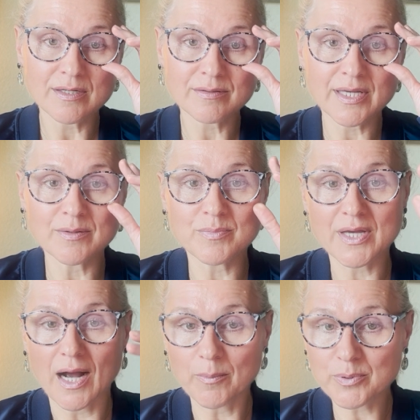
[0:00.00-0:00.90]
can
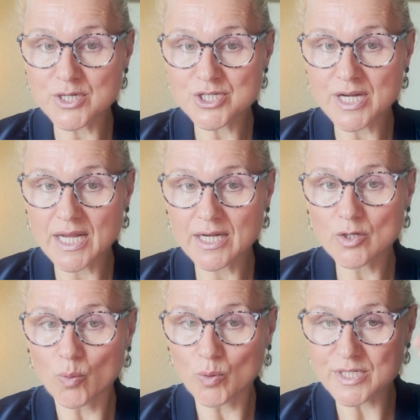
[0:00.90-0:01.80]
be
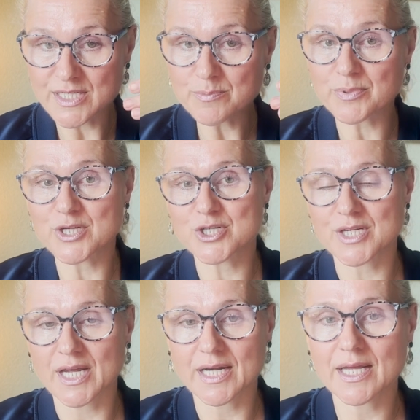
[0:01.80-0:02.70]
appreciating or
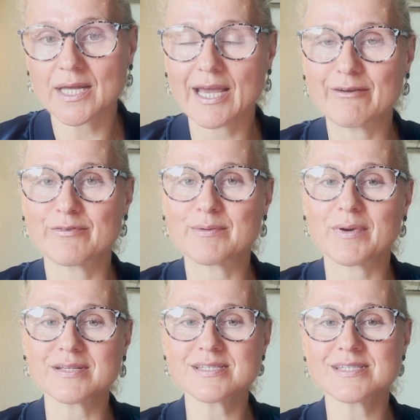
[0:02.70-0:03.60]
depreciating every
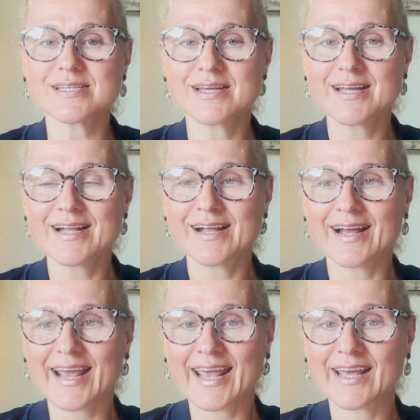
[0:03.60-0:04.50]
month,
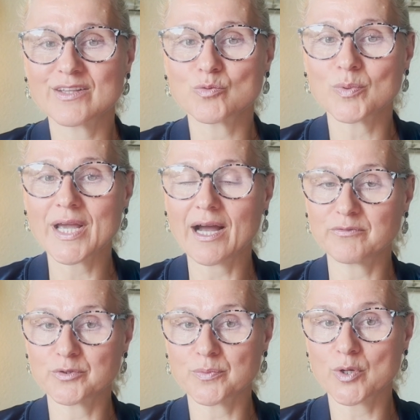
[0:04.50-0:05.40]
and we have
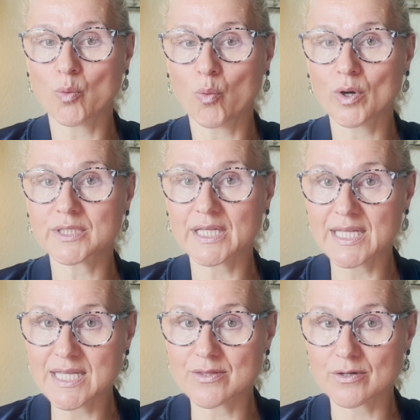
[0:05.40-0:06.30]
to record
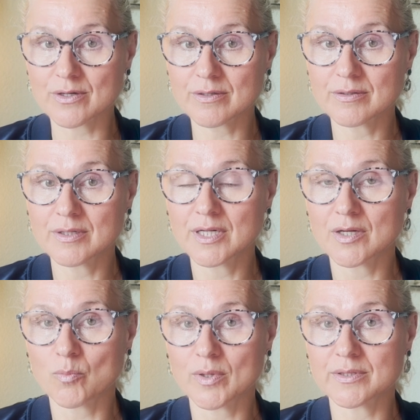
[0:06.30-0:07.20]
either
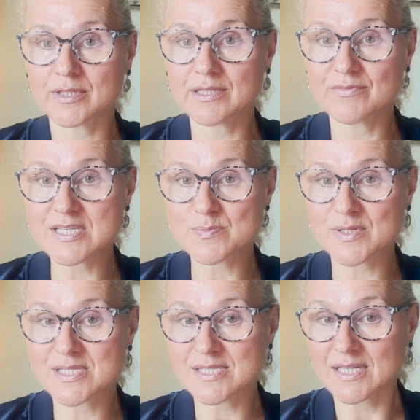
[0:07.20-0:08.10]
when
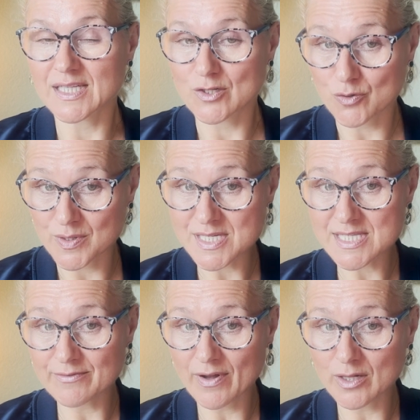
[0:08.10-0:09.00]
investments increase
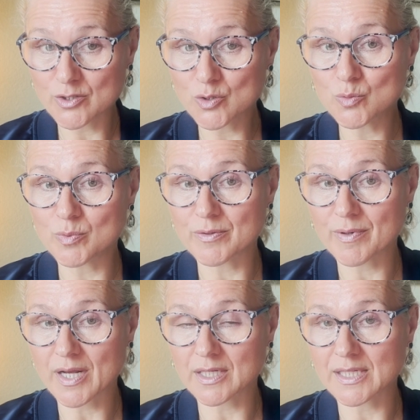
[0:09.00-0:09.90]
the value, we
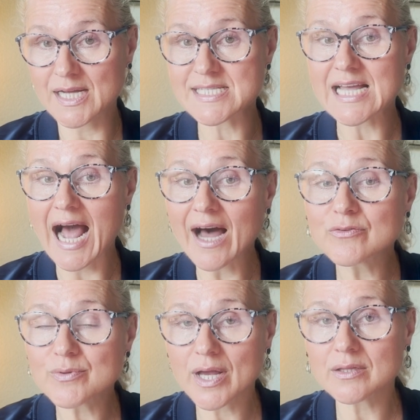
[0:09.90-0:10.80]
recognize
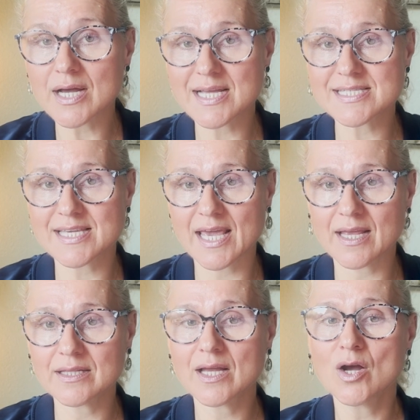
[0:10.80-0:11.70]
unrealized
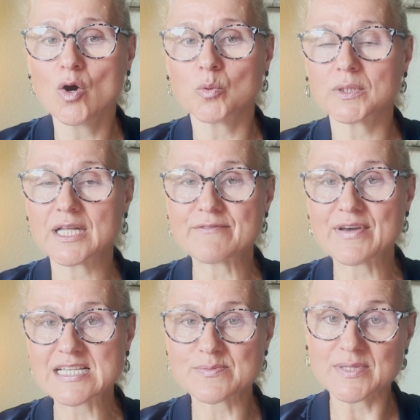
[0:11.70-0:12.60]
gain. When
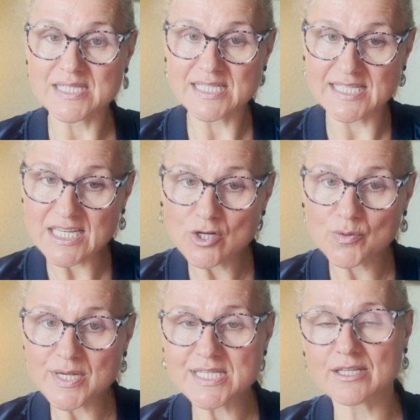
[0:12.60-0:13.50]
investments
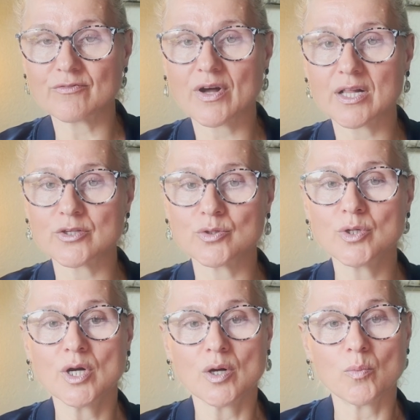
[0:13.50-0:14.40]
decrease in value,
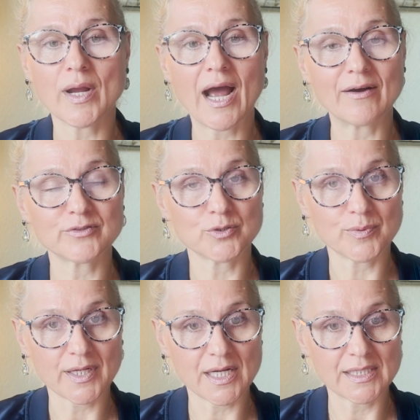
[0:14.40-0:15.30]
we have to
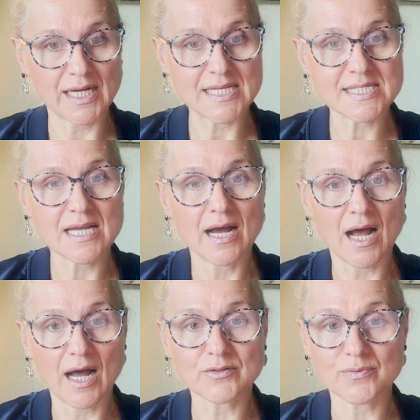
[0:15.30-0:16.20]
recognize
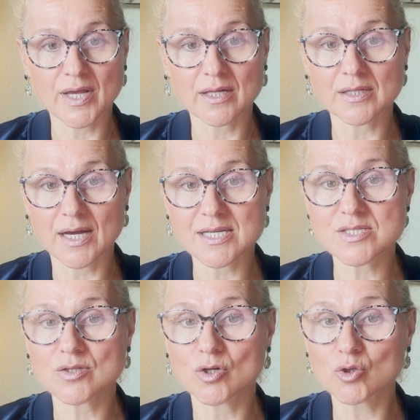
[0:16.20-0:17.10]
unrealized
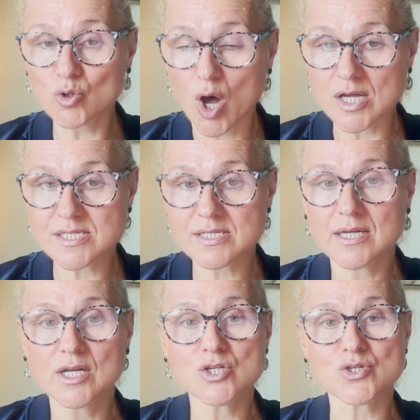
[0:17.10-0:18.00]
loss.
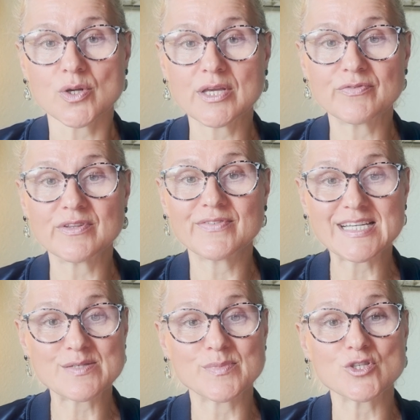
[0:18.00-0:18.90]
So if
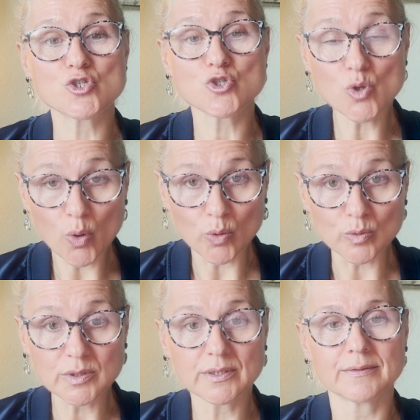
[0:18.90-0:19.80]
investment
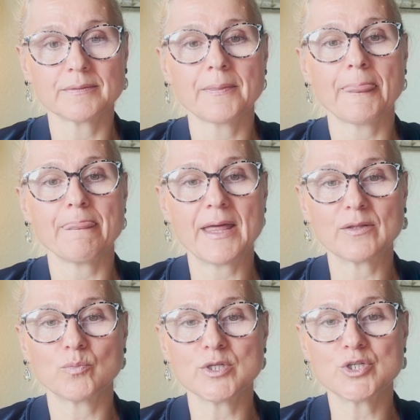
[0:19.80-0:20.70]
sold,
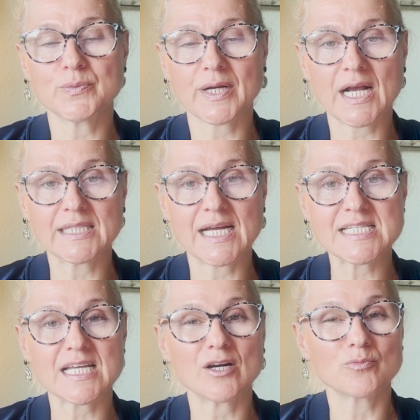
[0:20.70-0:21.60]
then we do
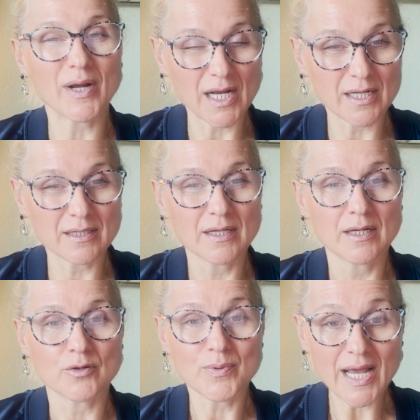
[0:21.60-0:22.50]
recognize
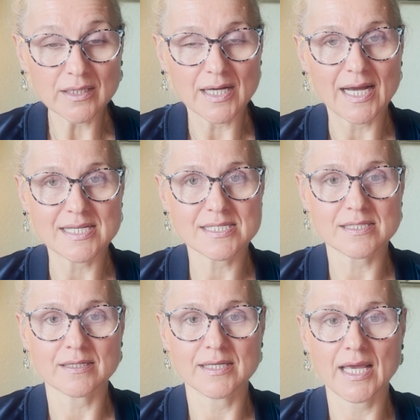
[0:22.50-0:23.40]
realized
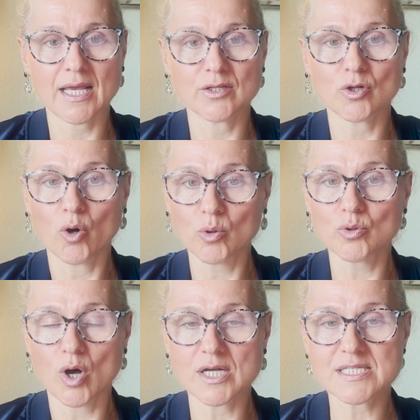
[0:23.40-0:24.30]
gain or
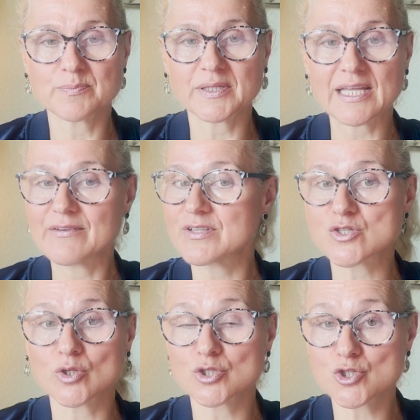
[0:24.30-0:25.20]
loss. But if it's
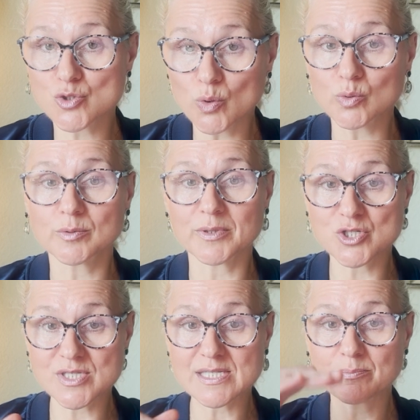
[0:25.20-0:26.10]
not sold, but
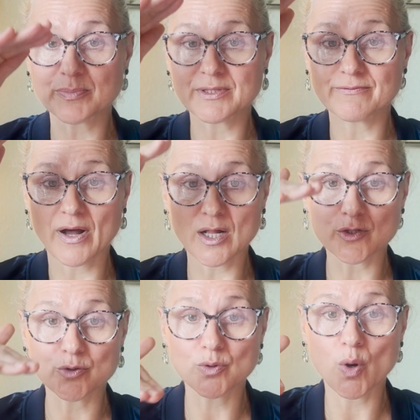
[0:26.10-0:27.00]
simply
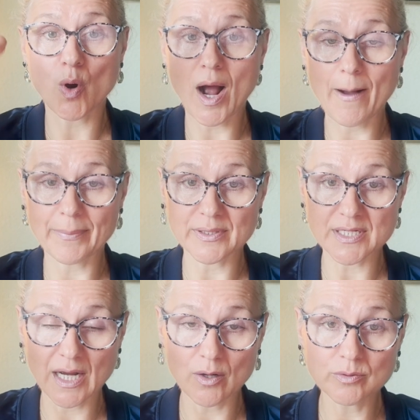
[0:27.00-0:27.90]
value go up and
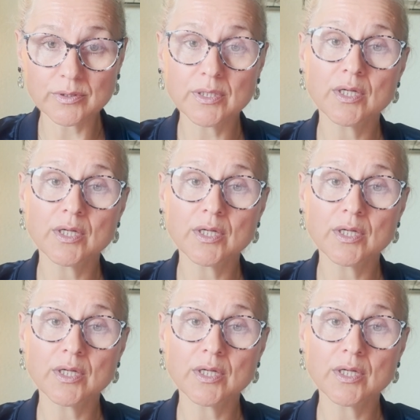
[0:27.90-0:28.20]
down,